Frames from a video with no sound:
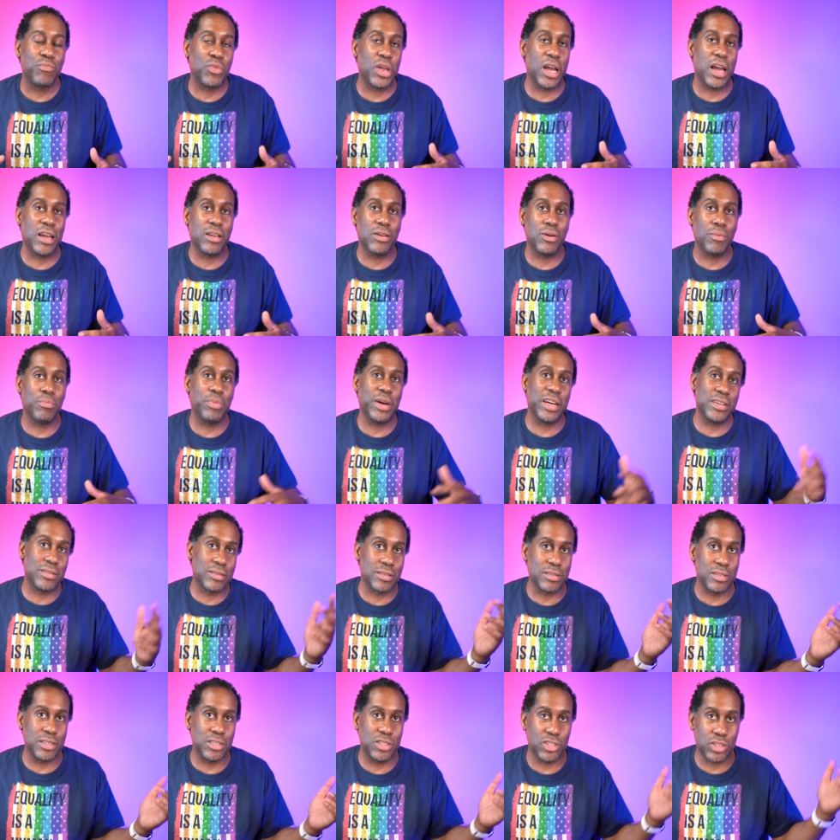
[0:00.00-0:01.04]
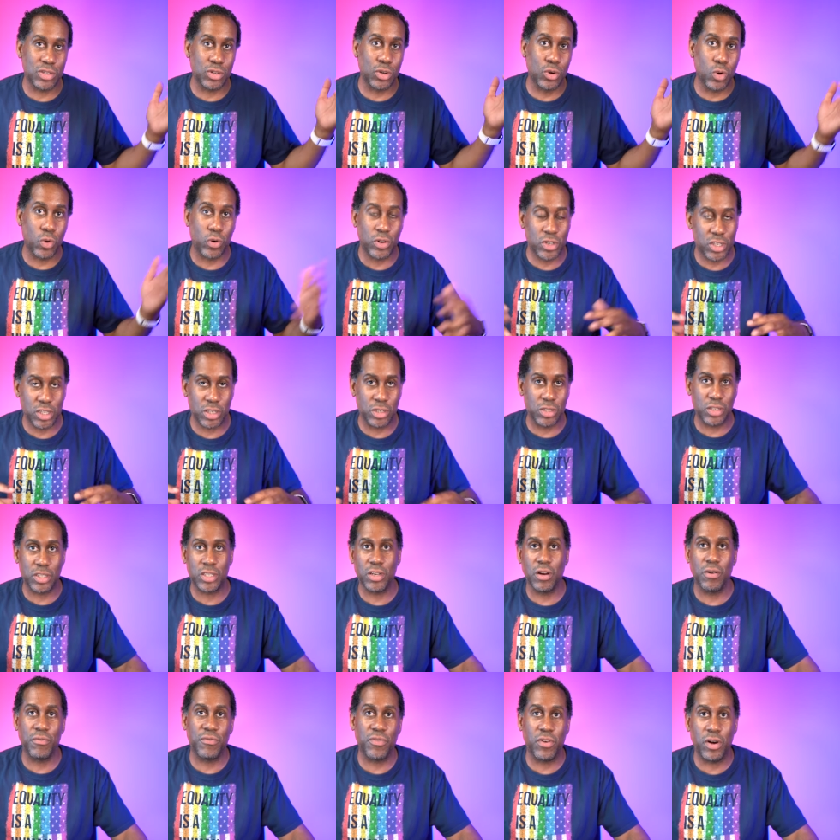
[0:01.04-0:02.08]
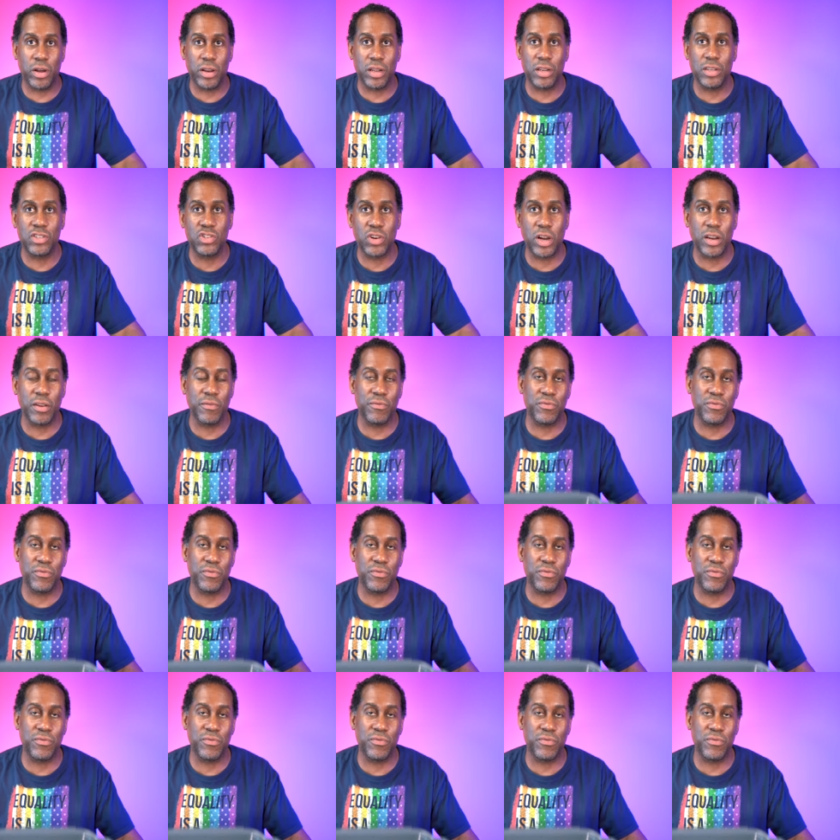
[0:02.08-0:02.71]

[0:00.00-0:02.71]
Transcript: that you're basically just gorging yourself on it, trying to